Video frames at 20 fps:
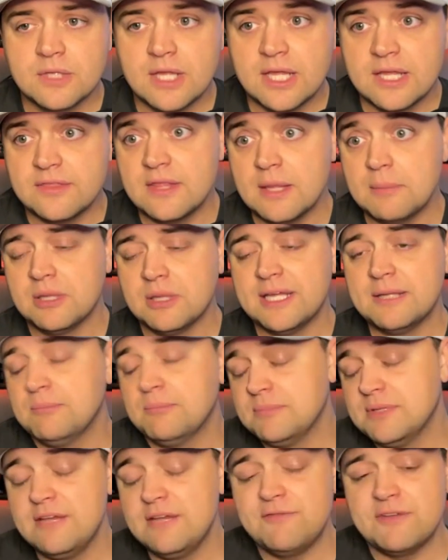They
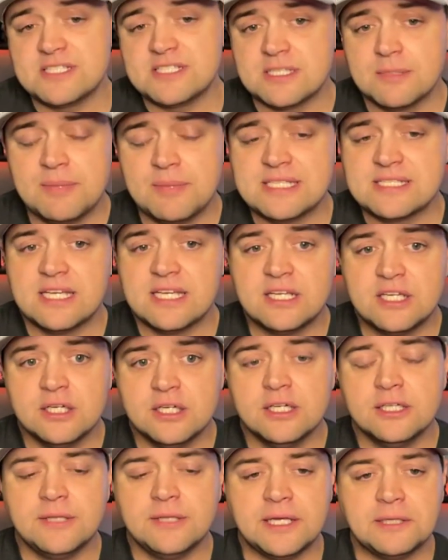played defense the best they
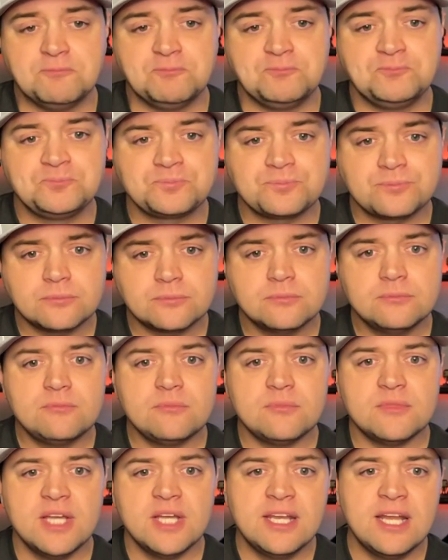could. And
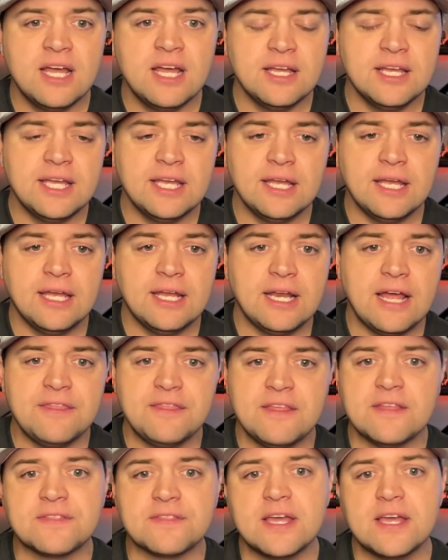I
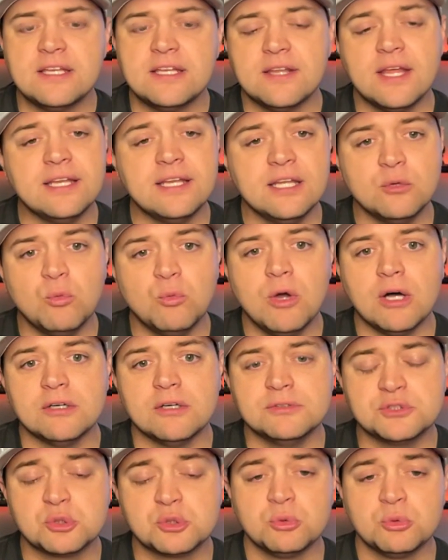think they did well.
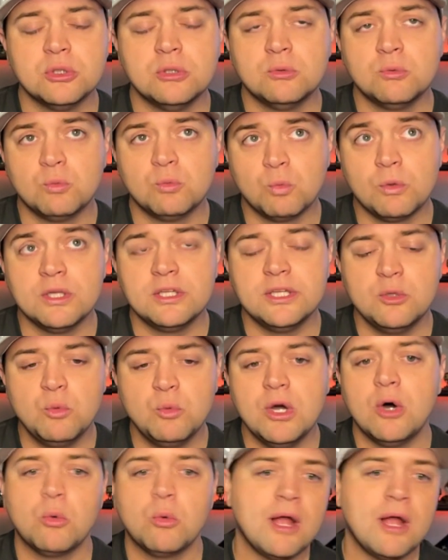It was a really
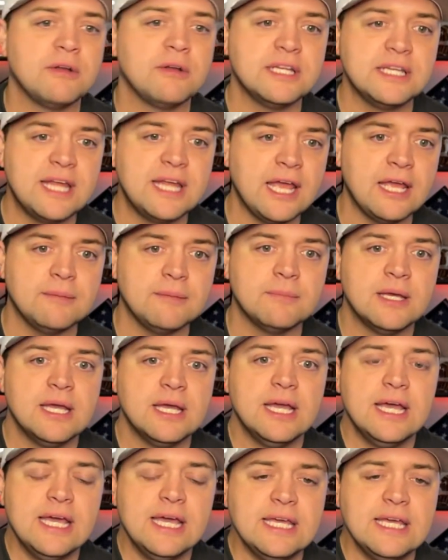well-rounded game.
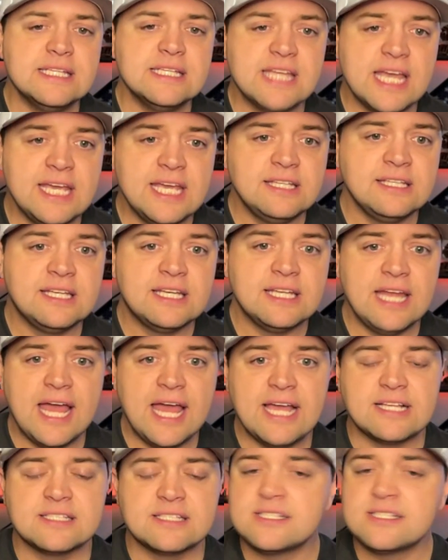Is Aiden
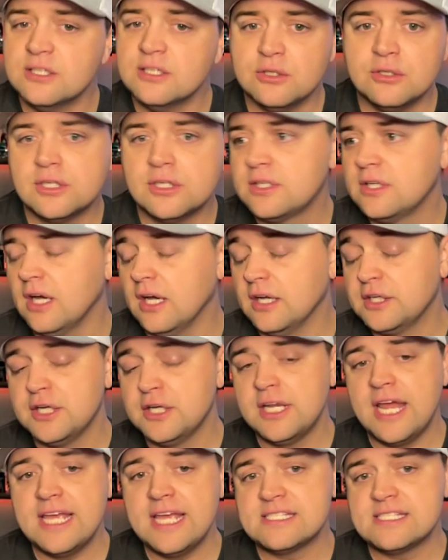Kanak still a
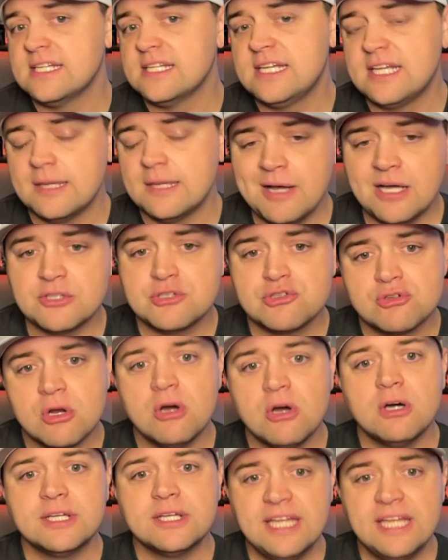good ace? Did he come out
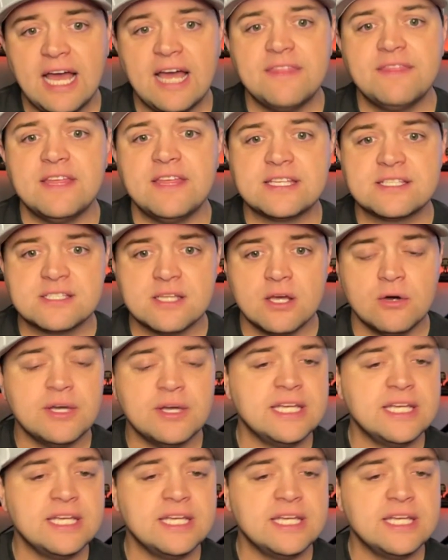strong? Yeah, I think so.